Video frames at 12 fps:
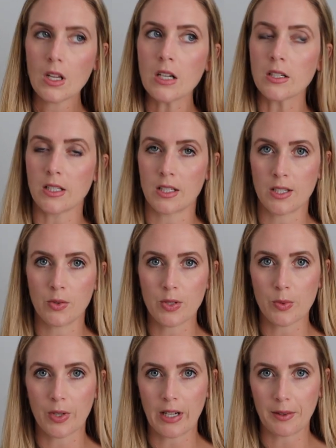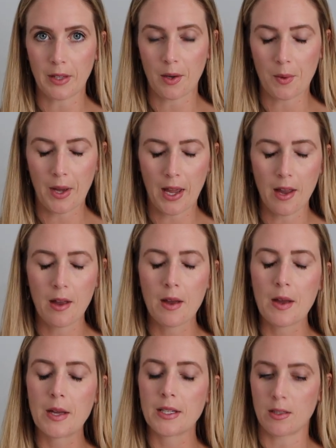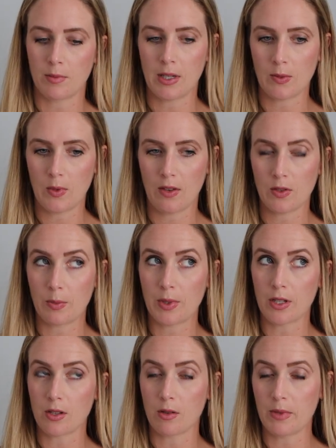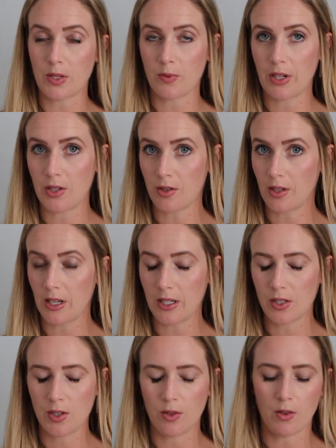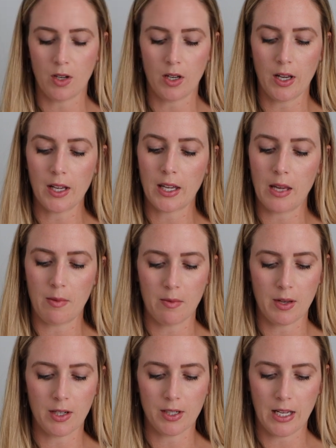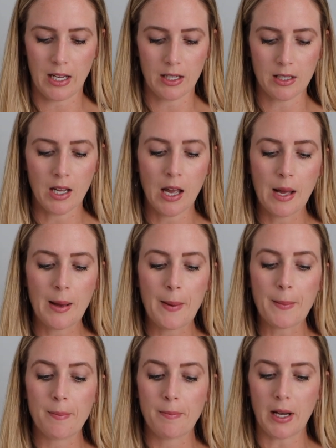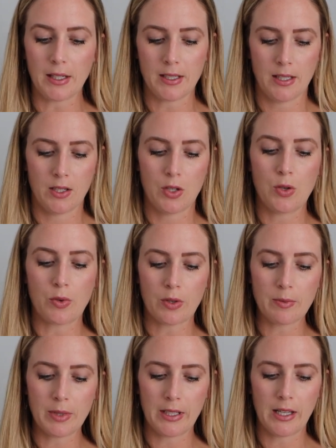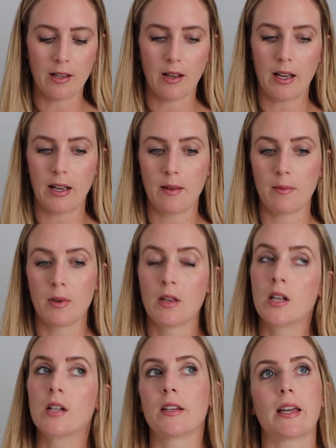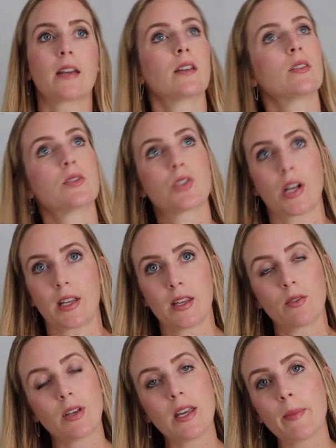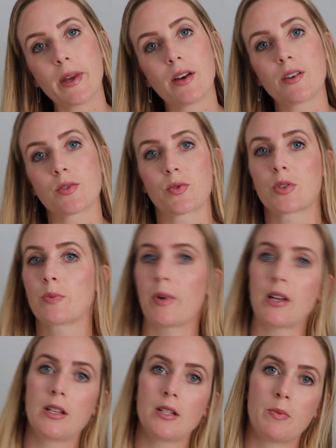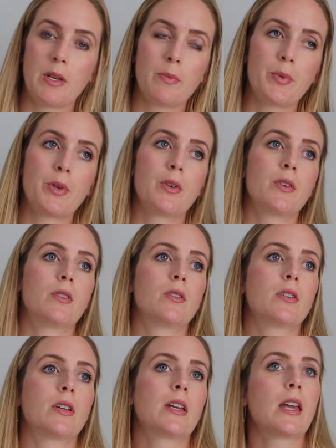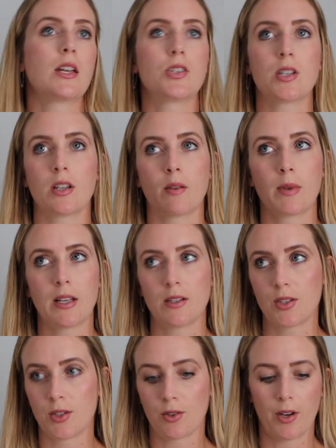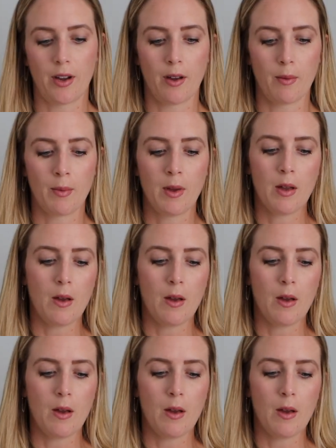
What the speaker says: It doesn't always work out that way. Sometimes we have to put a little Miss Rachel on to keep him entertained. But normally I'm like checking emails, responding to people, engaging on my Instagram.